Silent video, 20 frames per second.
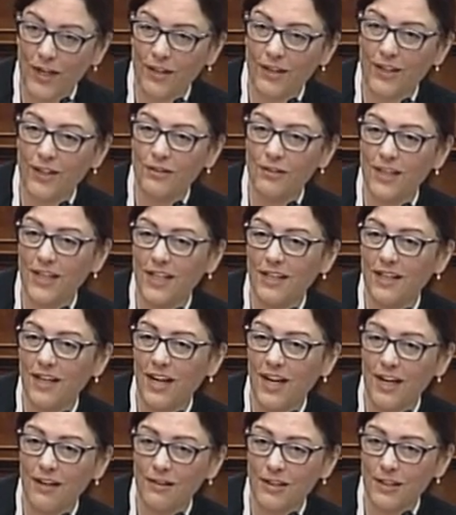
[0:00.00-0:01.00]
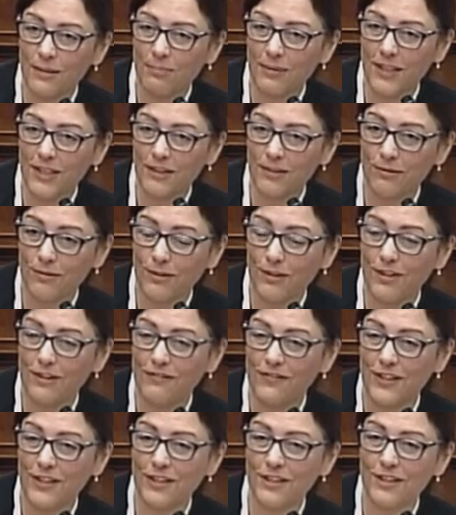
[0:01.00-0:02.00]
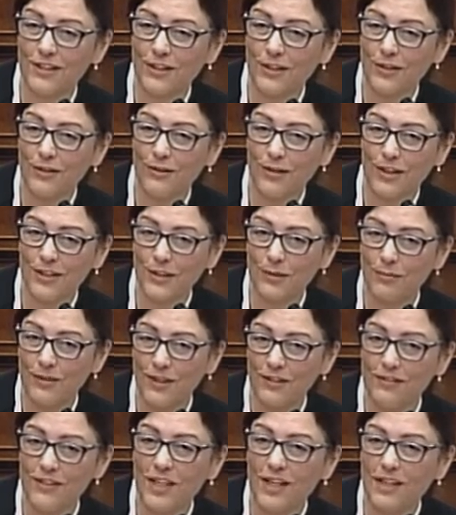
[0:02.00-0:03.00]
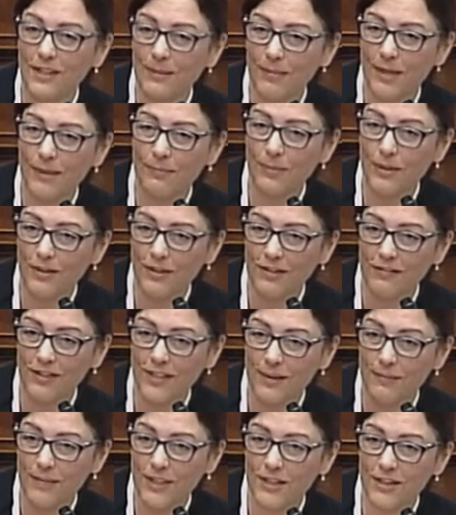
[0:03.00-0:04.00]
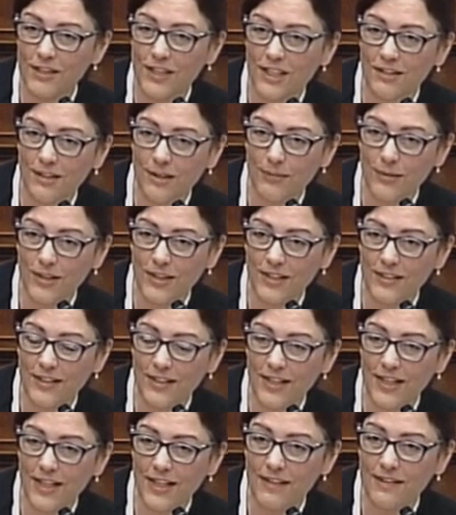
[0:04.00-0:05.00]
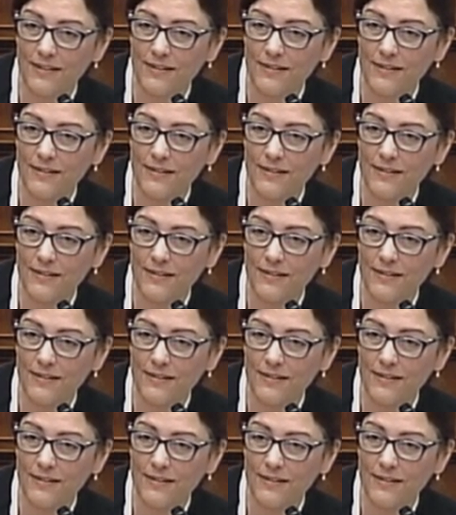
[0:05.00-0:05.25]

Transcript: do you think Congress plays a role versus the courts when you've talked about both of them in your testimony today?